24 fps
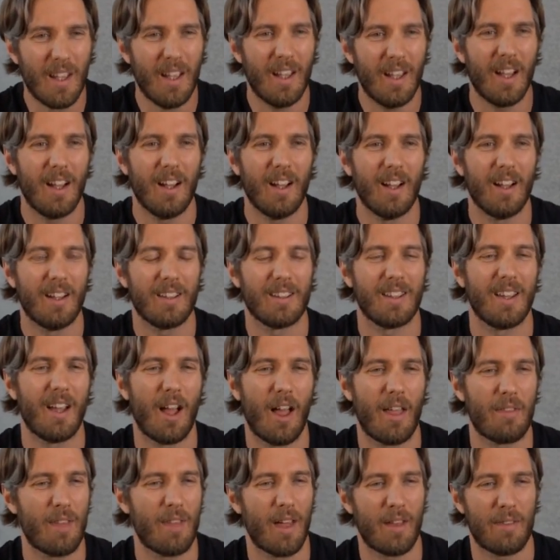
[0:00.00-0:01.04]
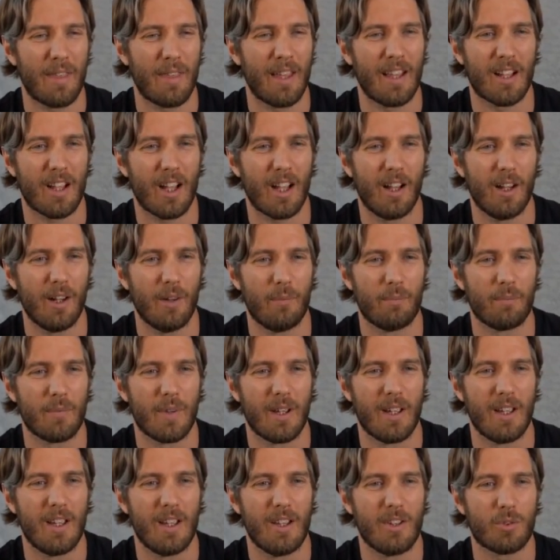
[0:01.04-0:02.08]
I think
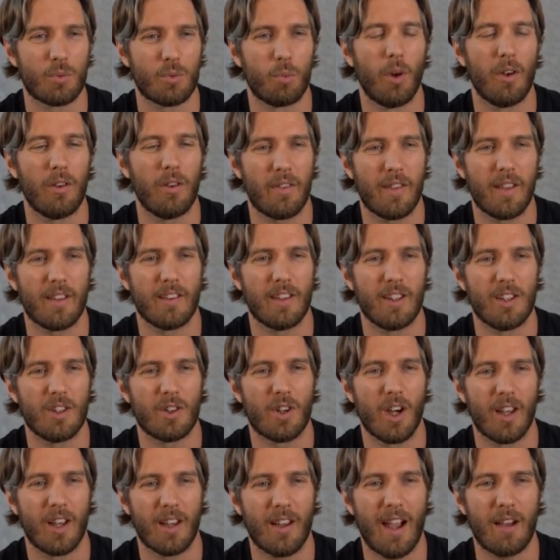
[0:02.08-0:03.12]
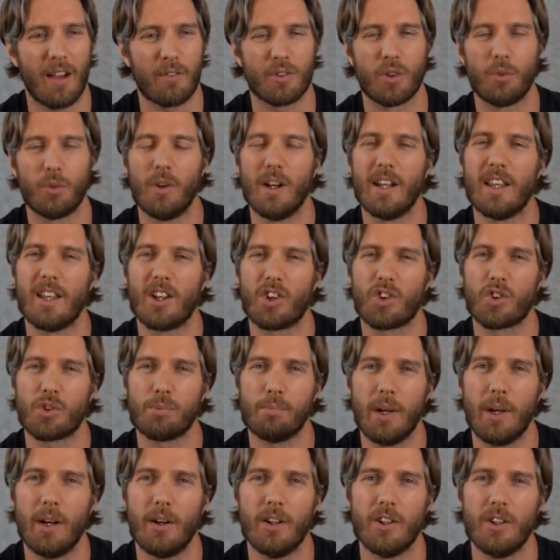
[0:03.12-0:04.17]
it's one thing that you kind of have to really
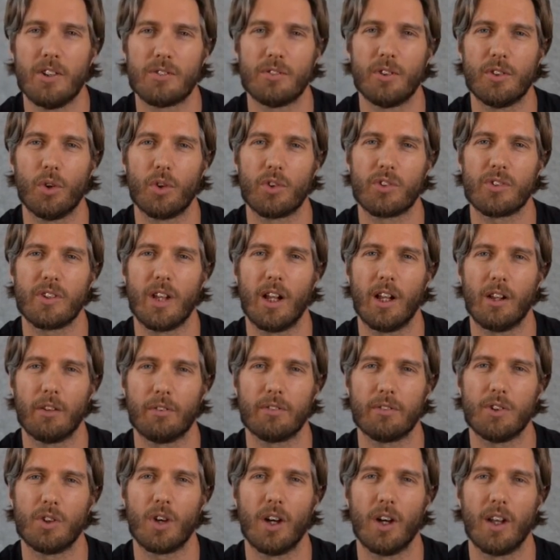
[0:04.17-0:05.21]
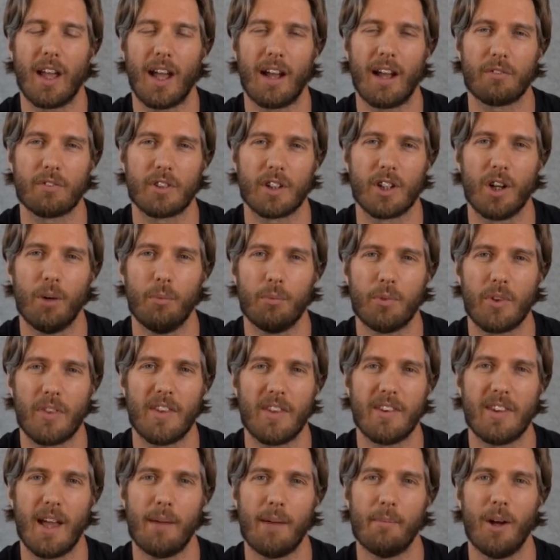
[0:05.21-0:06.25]
experience for yourself. You kind of have to come to the
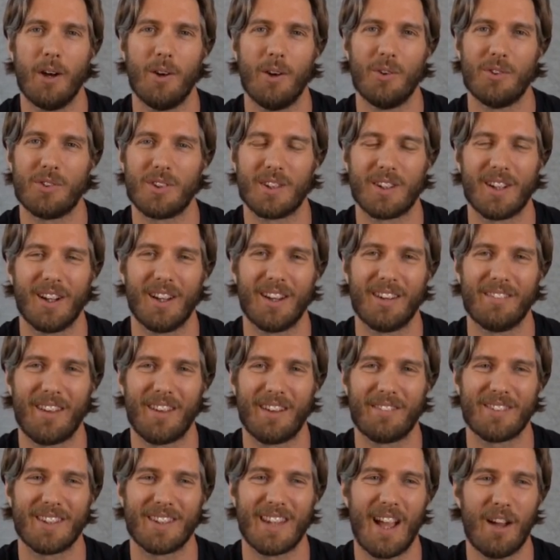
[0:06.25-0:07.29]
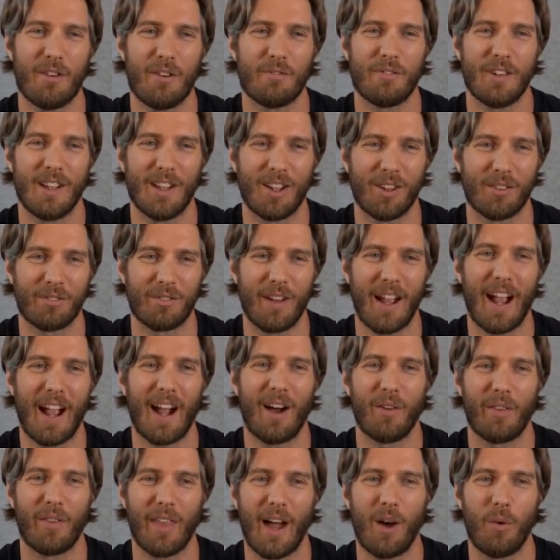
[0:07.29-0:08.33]
demos. You kind of have to get a feel for
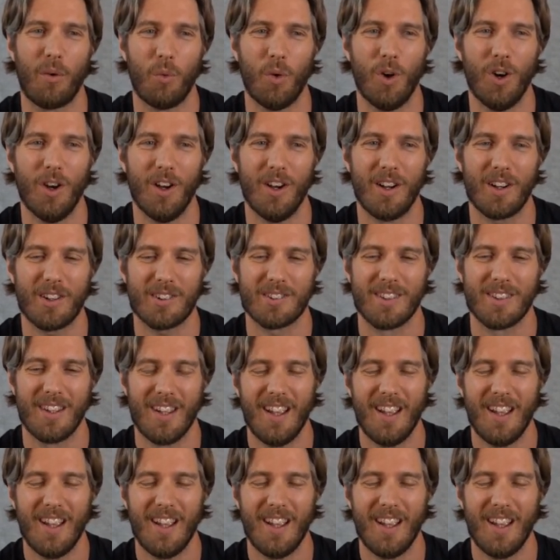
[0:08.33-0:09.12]
how that works.